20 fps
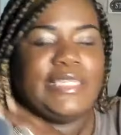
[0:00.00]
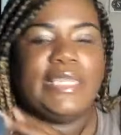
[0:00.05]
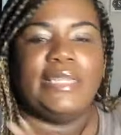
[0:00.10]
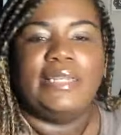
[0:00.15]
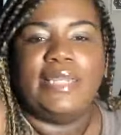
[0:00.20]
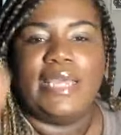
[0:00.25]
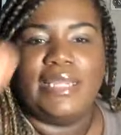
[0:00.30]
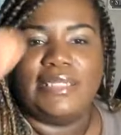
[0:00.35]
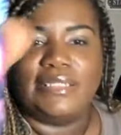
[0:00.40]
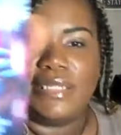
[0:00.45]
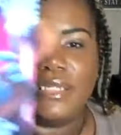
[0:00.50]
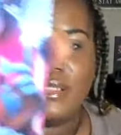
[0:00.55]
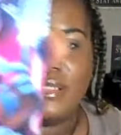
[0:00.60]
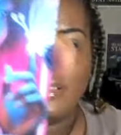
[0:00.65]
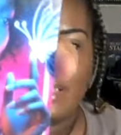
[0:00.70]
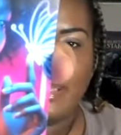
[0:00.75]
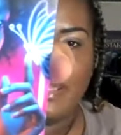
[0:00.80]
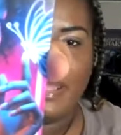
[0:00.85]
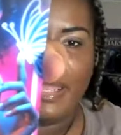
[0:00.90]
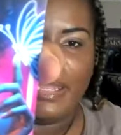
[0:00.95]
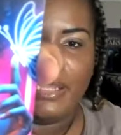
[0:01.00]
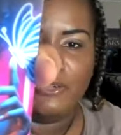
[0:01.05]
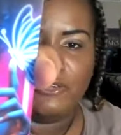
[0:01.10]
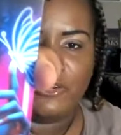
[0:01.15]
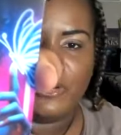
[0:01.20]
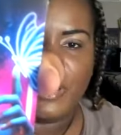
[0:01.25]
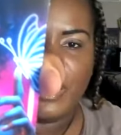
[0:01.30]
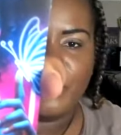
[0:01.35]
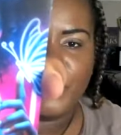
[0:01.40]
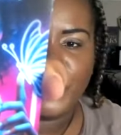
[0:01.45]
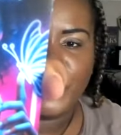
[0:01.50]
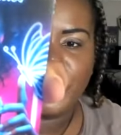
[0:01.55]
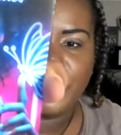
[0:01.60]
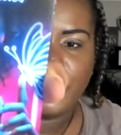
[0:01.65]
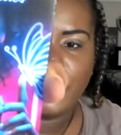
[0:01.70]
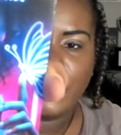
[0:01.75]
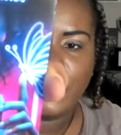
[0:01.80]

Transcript: Didn't I just say angel numbers?